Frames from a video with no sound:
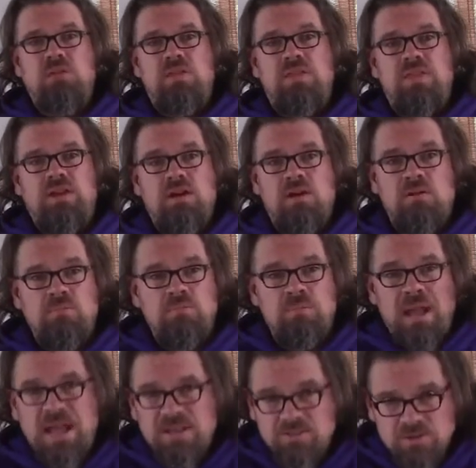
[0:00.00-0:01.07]
Their
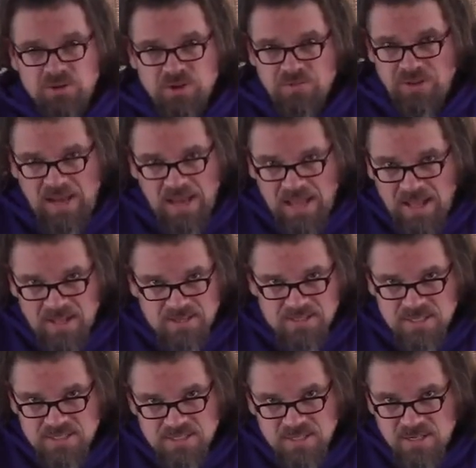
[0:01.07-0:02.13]
bastard of an ex
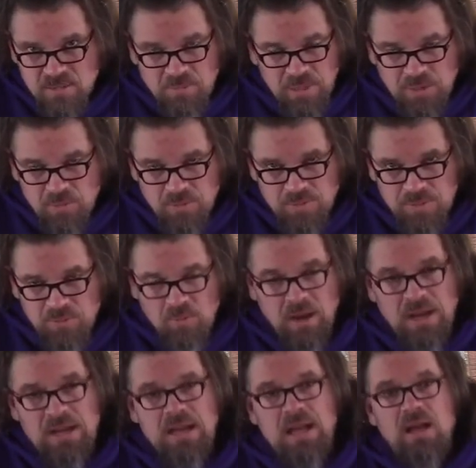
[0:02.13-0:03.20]
isn't in bed with them
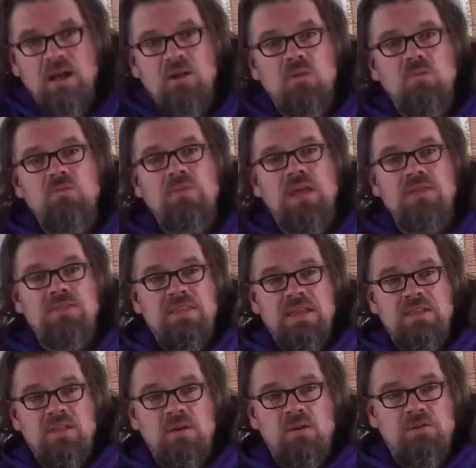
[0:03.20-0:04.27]
right now. That
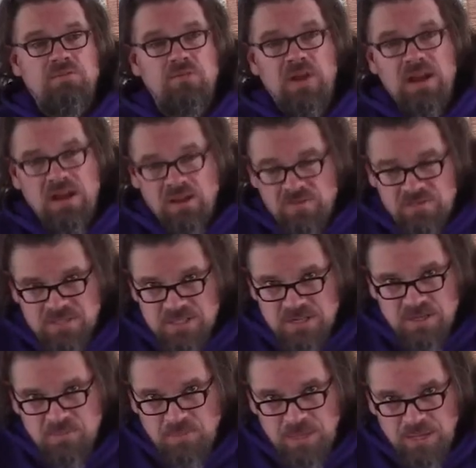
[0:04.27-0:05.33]
thing they're afraid of isn't
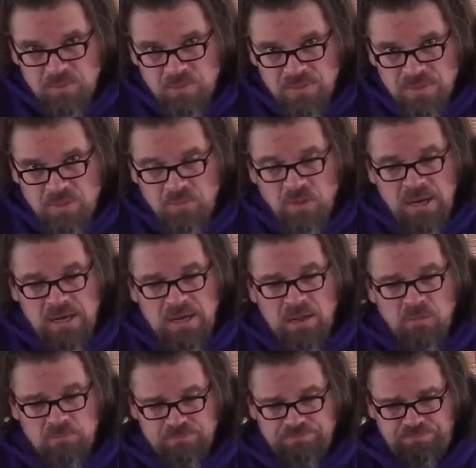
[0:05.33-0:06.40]
in bed with them right
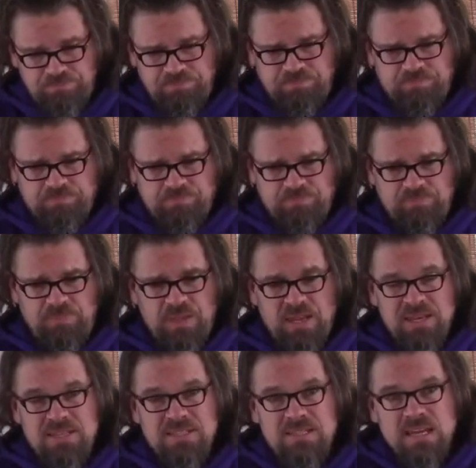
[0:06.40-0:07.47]
now.
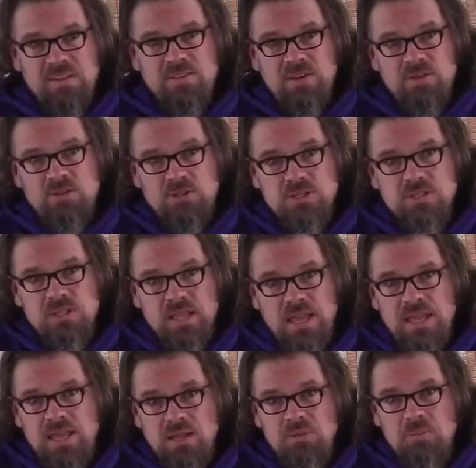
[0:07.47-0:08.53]
And instead they're just
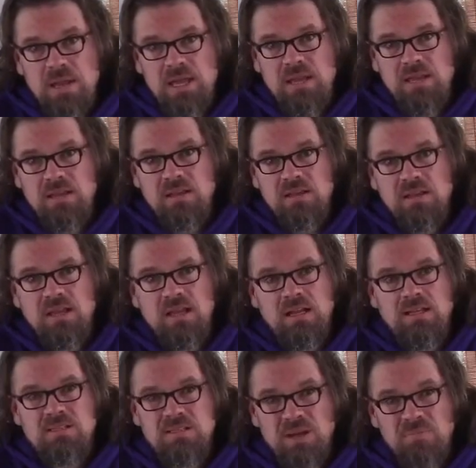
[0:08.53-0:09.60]
laying in bed, and
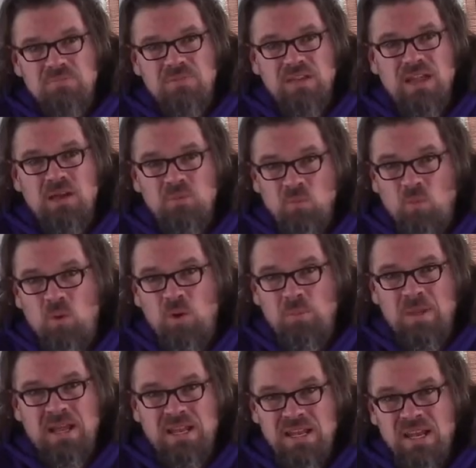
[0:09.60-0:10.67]
it's comfy and warm
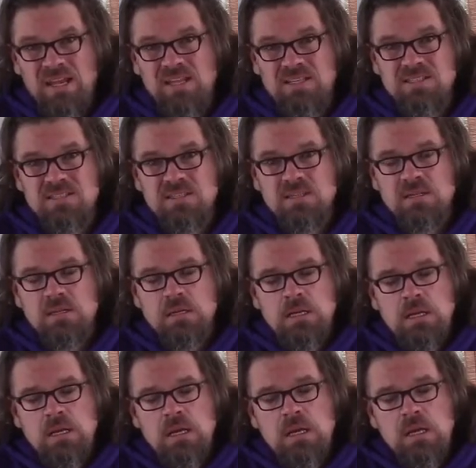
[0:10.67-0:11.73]
and nice.
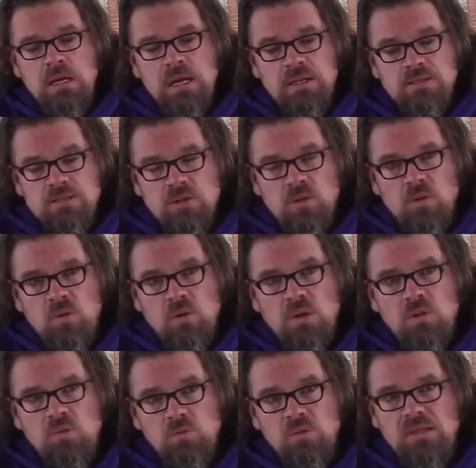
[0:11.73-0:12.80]
And so
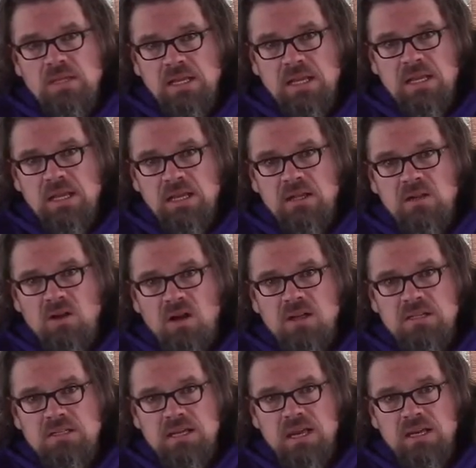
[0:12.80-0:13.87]
really getting in
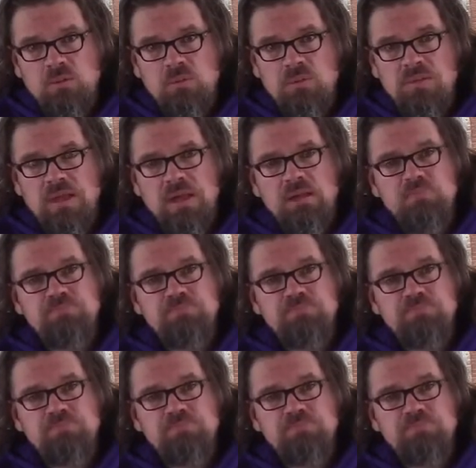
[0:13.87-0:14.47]
contact with that.